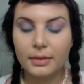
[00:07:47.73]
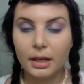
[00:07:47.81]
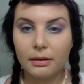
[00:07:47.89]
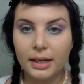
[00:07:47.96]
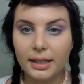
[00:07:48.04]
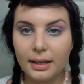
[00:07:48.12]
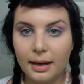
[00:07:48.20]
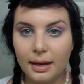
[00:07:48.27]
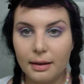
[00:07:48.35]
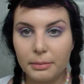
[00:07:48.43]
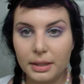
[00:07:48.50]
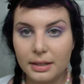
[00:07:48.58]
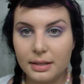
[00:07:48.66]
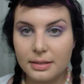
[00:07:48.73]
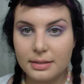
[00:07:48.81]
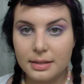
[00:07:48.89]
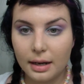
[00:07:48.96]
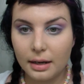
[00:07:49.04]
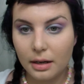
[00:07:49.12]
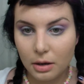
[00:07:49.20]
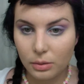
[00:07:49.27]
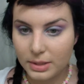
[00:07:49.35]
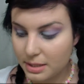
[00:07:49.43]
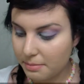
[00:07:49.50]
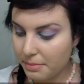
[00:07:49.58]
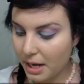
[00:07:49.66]
Alright, and now I'm going to set it all with
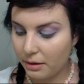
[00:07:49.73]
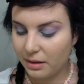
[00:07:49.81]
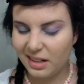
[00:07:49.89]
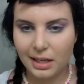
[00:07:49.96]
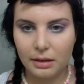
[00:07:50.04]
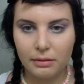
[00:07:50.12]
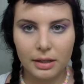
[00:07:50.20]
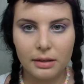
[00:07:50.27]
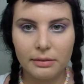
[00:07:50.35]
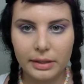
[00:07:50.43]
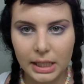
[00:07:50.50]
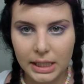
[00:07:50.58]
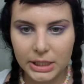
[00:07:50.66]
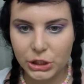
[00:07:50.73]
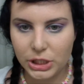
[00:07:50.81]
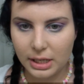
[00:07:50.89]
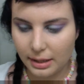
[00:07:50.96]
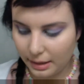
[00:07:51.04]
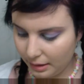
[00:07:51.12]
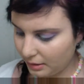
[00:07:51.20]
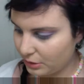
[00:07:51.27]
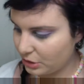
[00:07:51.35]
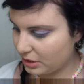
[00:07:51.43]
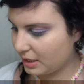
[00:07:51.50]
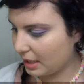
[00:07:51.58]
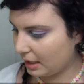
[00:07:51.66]
some powder to get rid of any shine and to
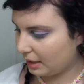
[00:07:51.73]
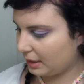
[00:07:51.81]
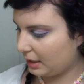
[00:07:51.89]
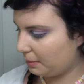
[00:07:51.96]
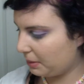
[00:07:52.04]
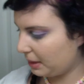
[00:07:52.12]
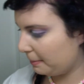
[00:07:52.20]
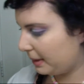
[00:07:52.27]
just kind of keep it in